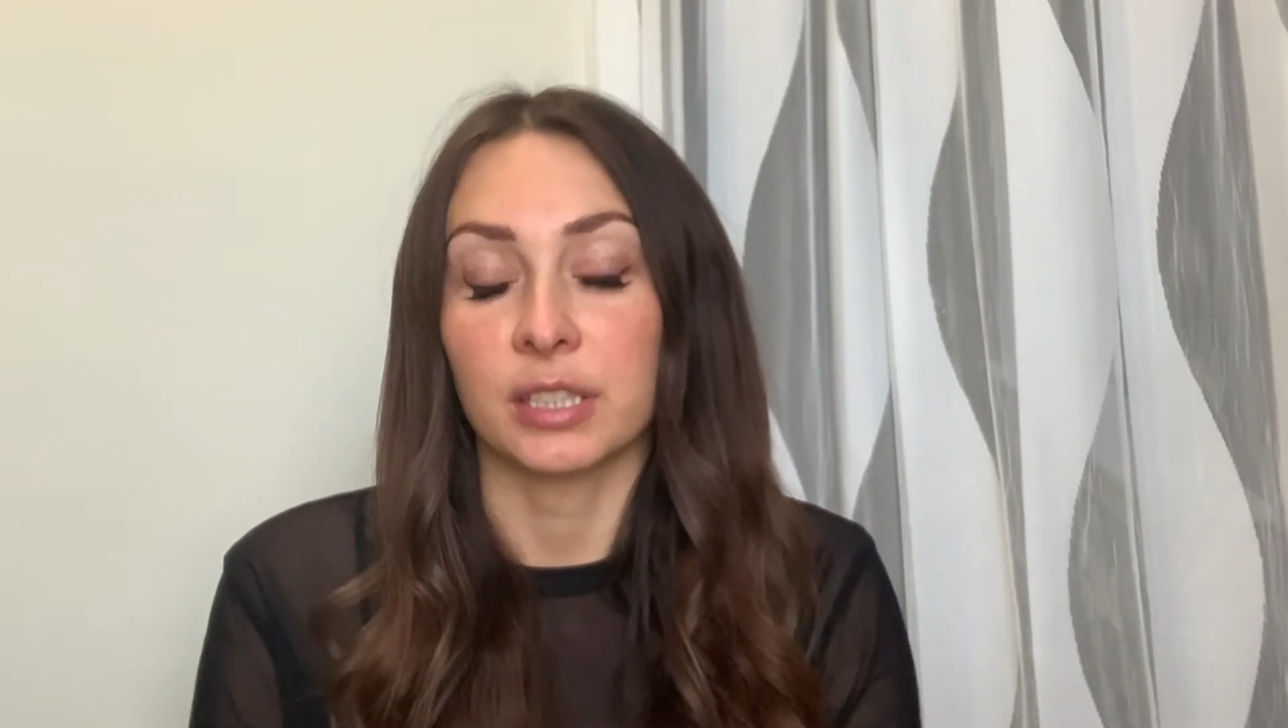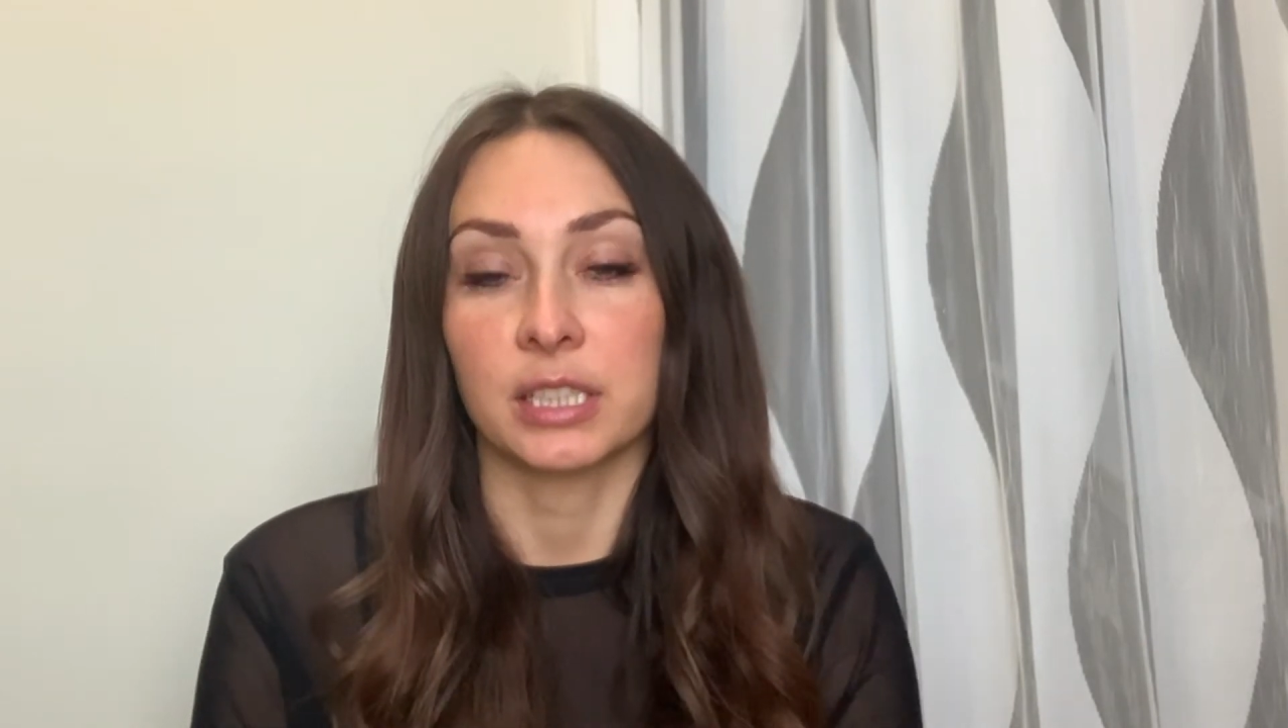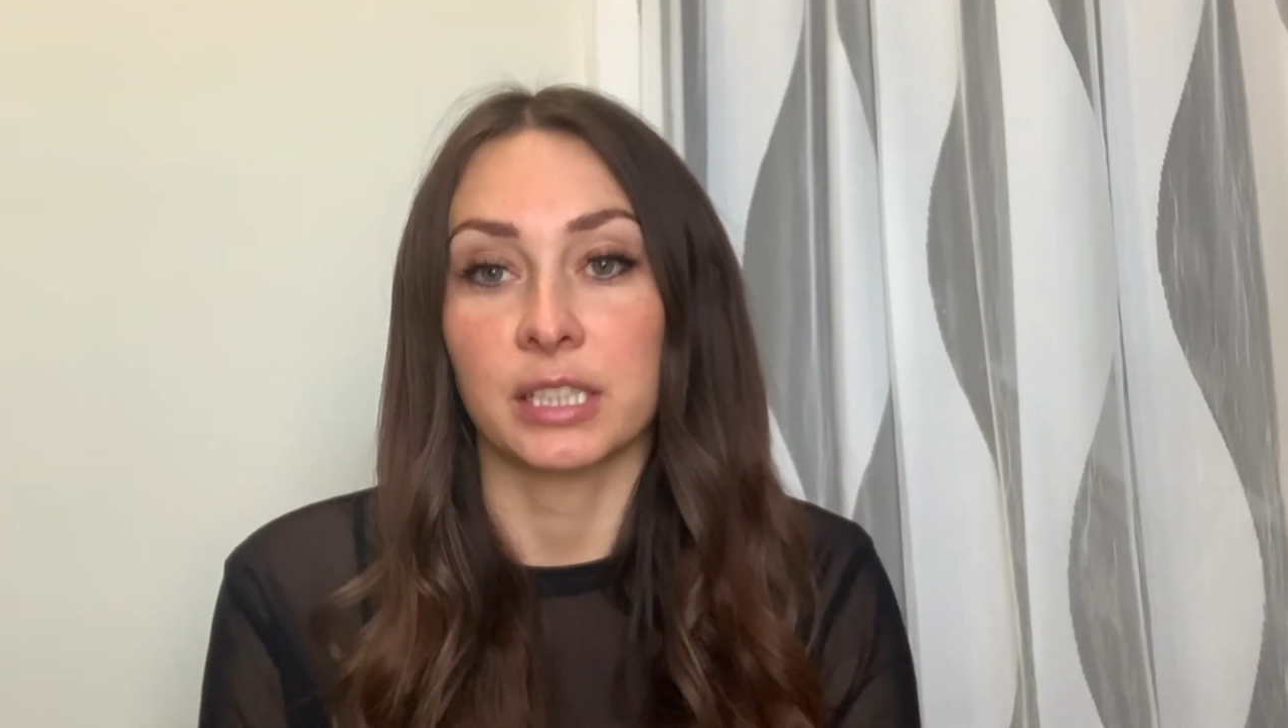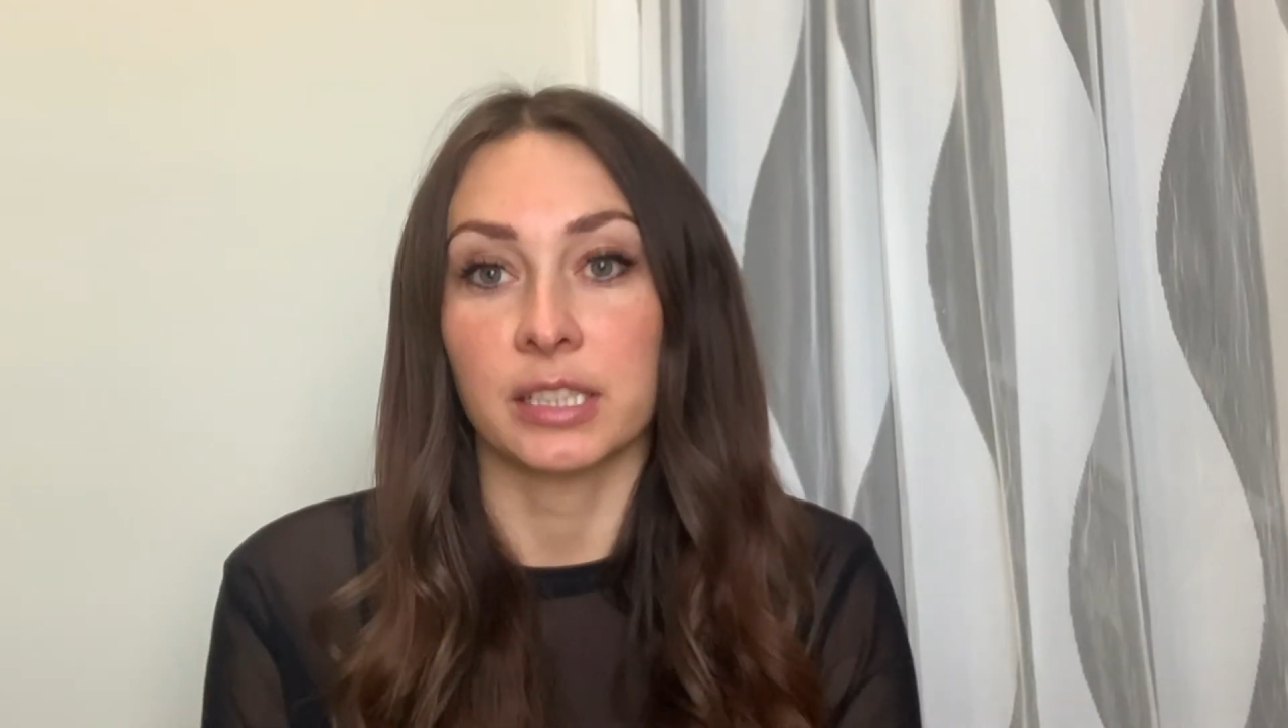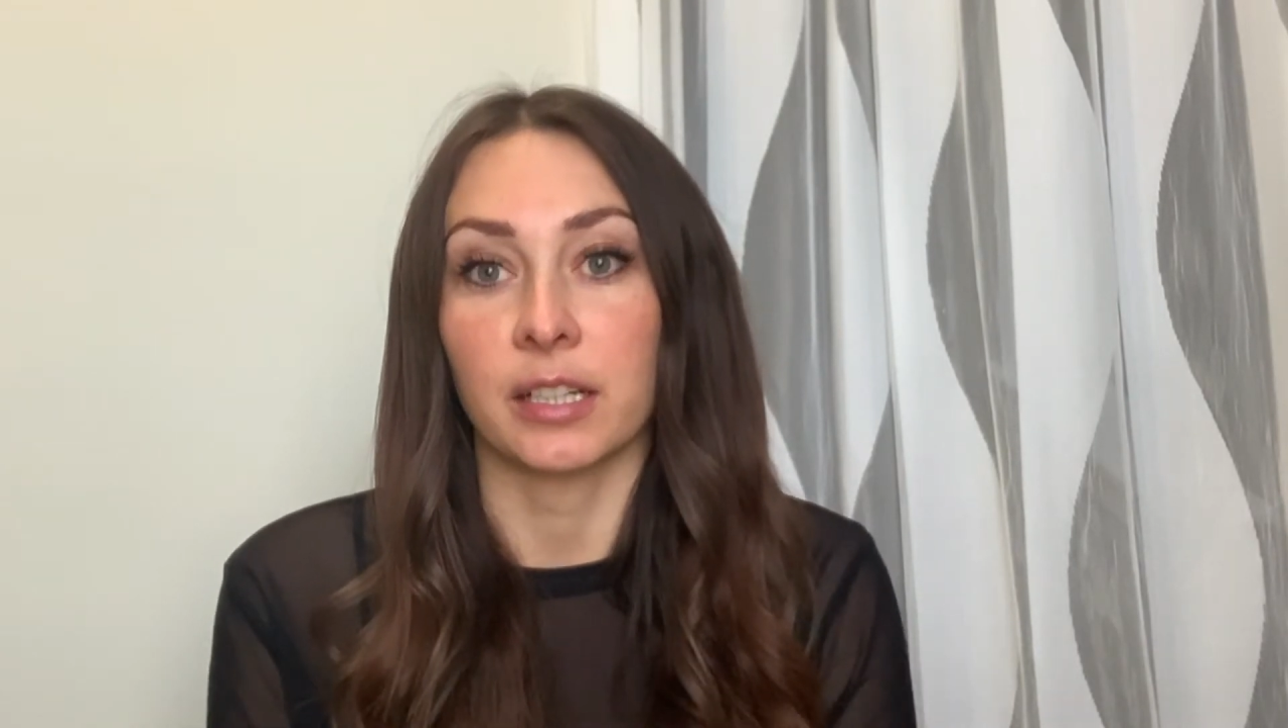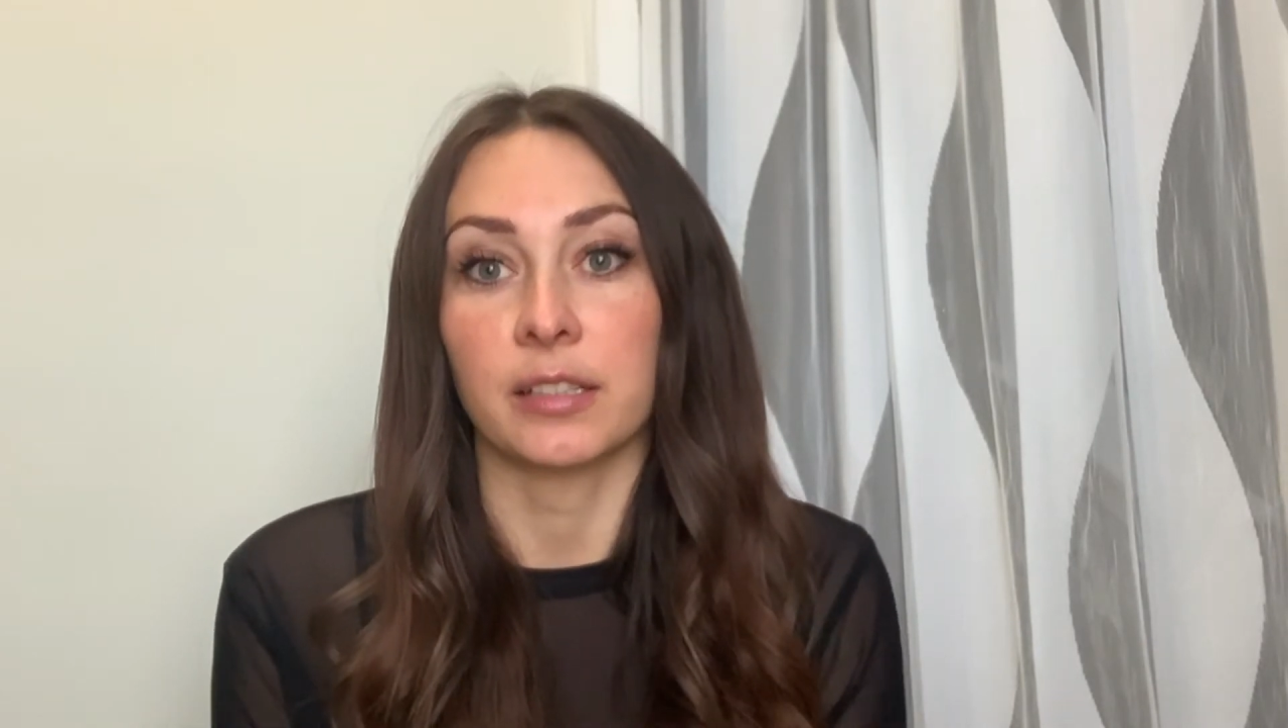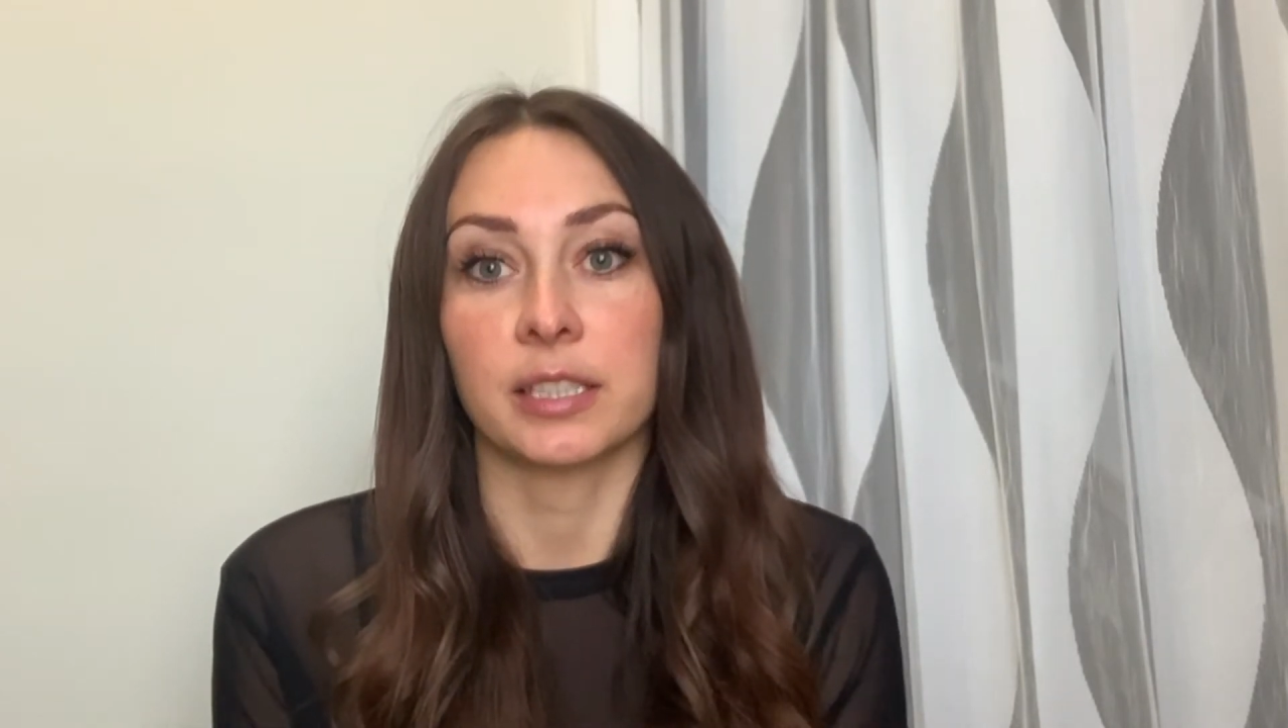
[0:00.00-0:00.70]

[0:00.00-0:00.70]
the details.